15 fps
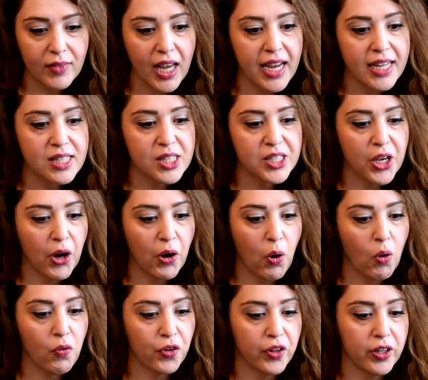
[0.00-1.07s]
and
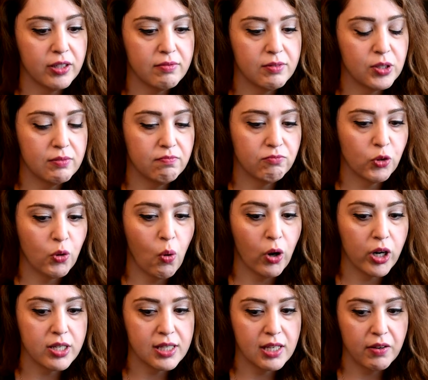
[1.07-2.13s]
so over the
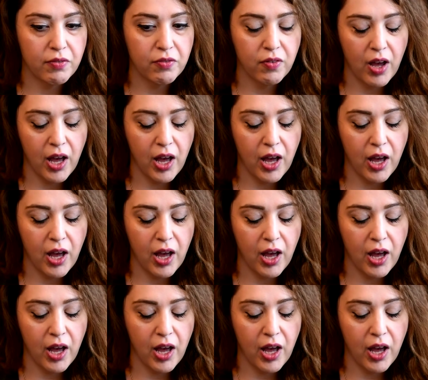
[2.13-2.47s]
course of